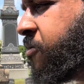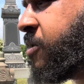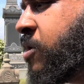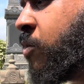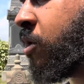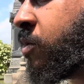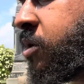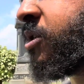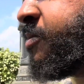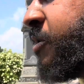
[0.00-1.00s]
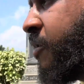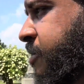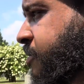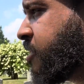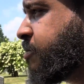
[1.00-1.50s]
me to work with the
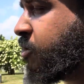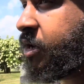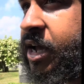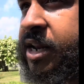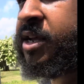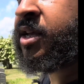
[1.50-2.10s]
spirit had